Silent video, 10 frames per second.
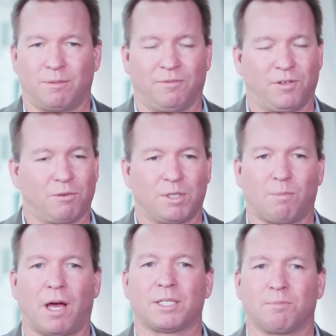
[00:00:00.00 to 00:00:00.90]
If you're
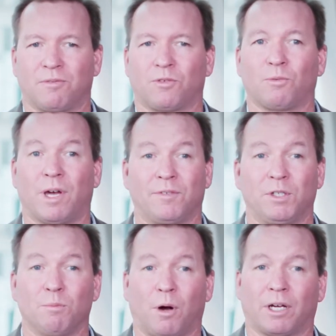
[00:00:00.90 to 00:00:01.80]
responsible for
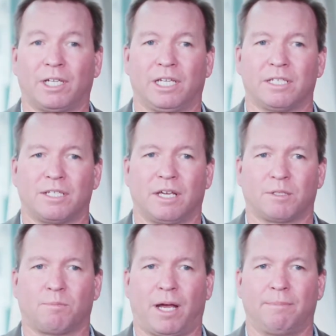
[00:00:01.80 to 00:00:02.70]
revenue, marketing, and
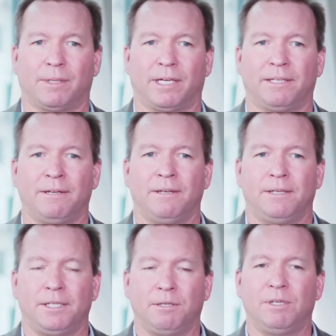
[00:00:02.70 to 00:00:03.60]
sales pipeline,
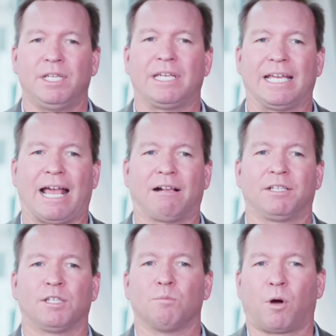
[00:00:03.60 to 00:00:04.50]
you need to get out
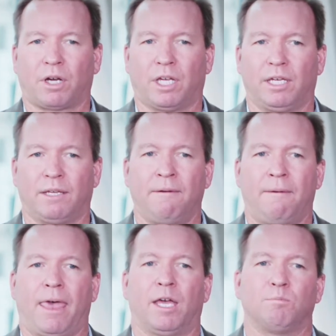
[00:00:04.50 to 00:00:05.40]
into the market
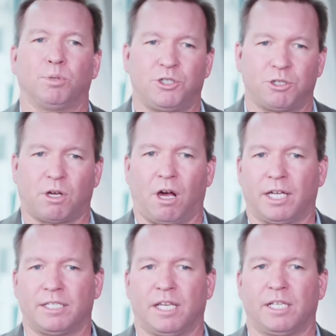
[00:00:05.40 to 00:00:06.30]
and put your
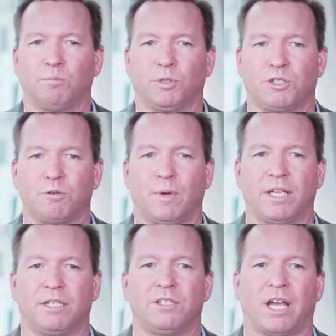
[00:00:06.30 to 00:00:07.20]
content and put your
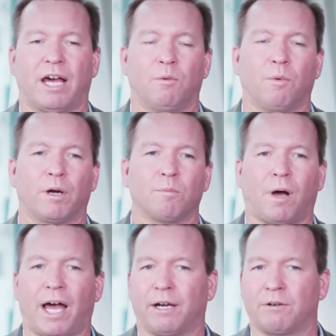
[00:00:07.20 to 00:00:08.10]
message out where
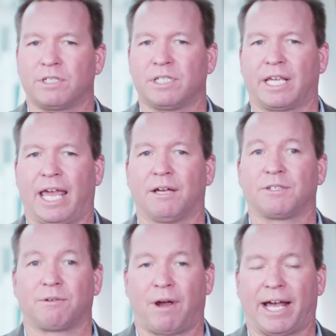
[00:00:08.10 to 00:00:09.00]
buyers and
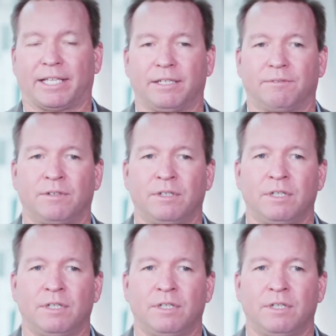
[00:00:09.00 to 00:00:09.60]
accounts are active.